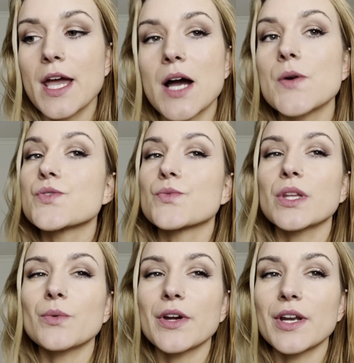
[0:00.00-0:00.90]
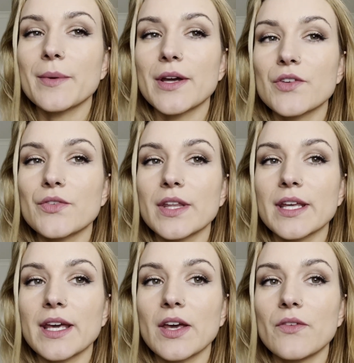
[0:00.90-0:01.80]
I was really worried about it feeling
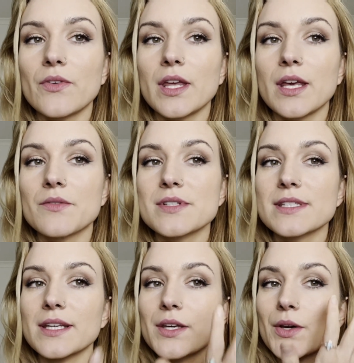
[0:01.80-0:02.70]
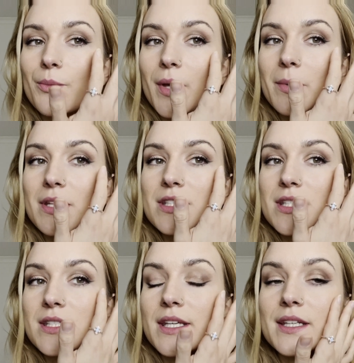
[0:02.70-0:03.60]
heavy. I was like, oh, maybe it's
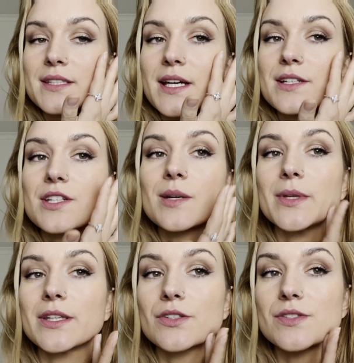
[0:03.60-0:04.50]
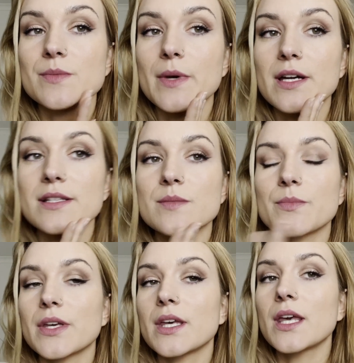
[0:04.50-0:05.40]
just like a touch up in little spots,
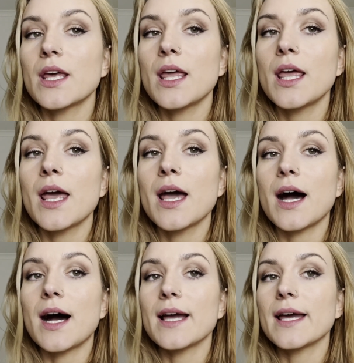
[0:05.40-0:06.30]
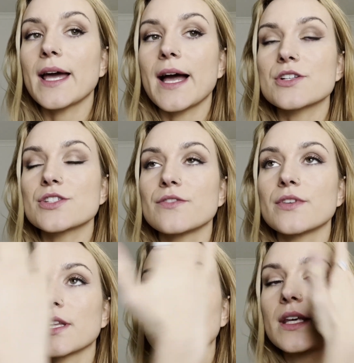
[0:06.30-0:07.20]
but I actually
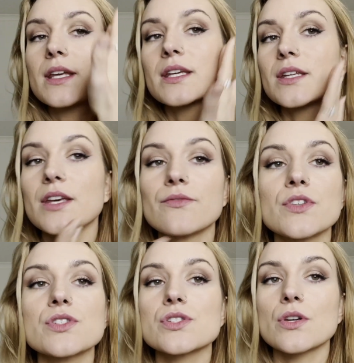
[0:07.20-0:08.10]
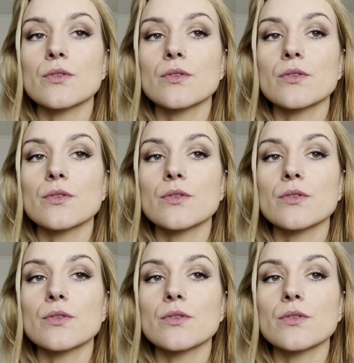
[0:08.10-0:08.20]
feel like it feels so